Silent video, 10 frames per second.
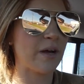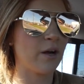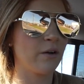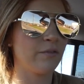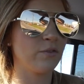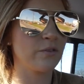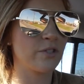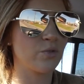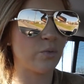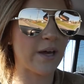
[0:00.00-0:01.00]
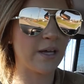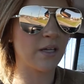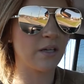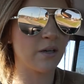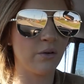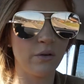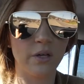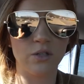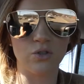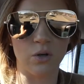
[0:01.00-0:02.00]
powerful sweat and odor
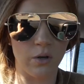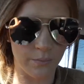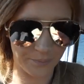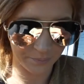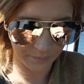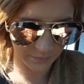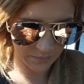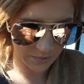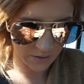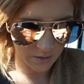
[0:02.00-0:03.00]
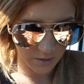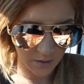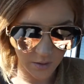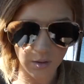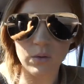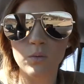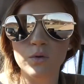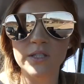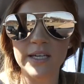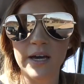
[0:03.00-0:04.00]
control.
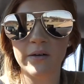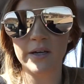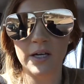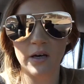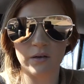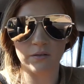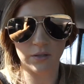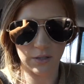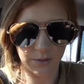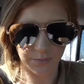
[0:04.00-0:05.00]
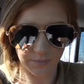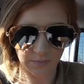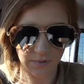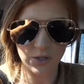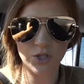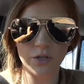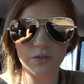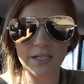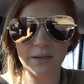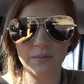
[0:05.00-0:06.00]
We'll see how it goes. Let's show
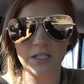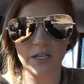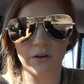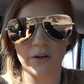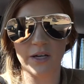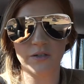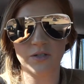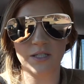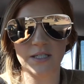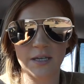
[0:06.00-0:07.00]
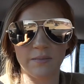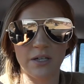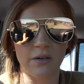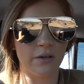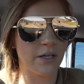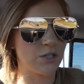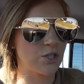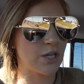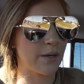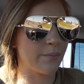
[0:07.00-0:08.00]
Sam's deodorant. He uses the same deodorant each
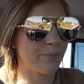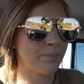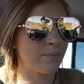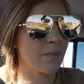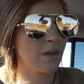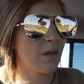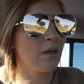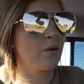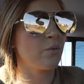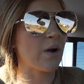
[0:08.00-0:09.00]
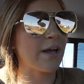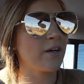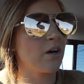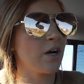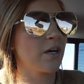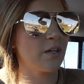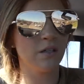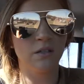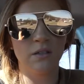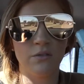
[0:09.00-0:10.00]
time. Right Guard
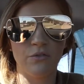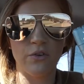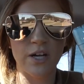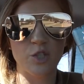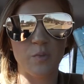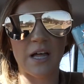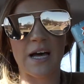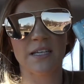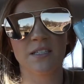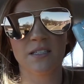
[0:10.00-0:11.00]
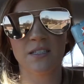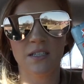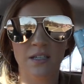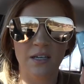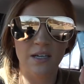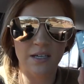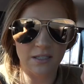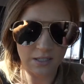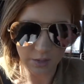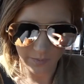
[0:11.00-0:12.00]
Fresh Blast.
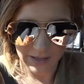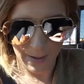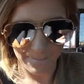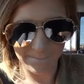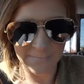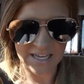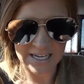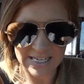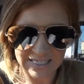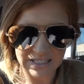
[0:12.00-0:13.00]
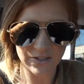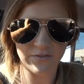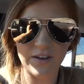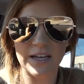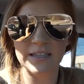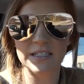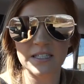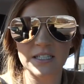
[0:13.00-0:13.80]
Took me a minute to find this